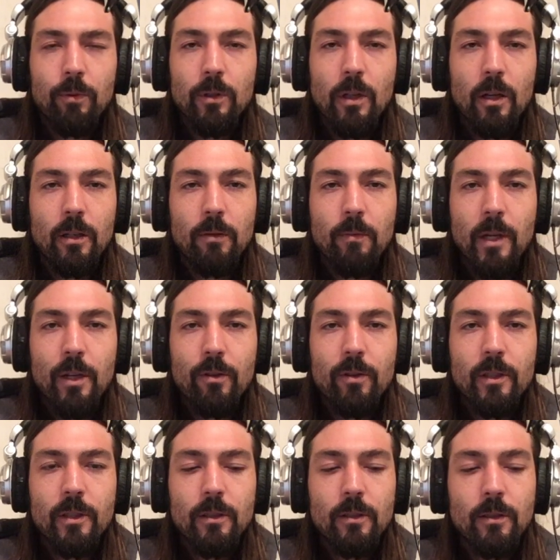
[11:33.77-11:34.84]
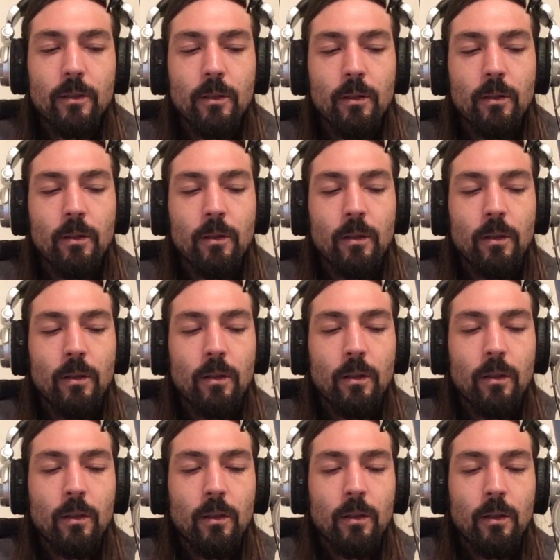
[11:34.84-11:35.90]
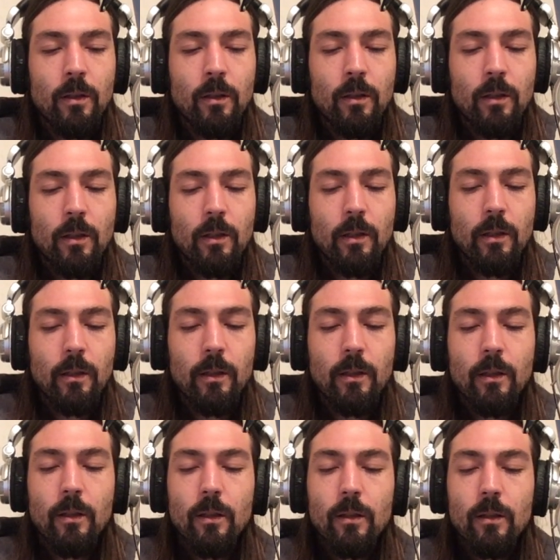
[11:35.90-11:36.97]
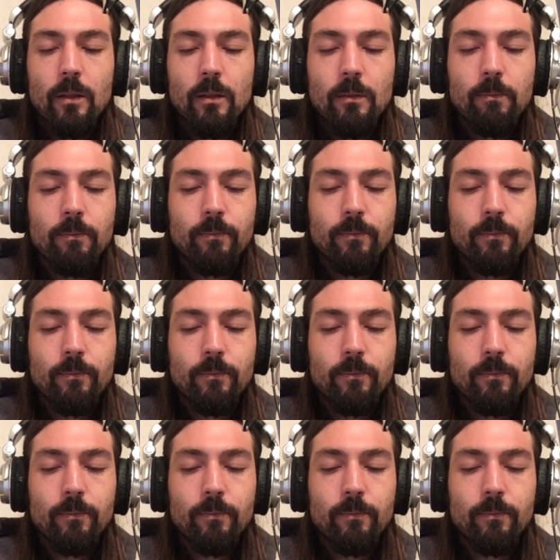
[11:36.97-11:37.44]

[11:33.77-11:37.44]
documentaries. And then a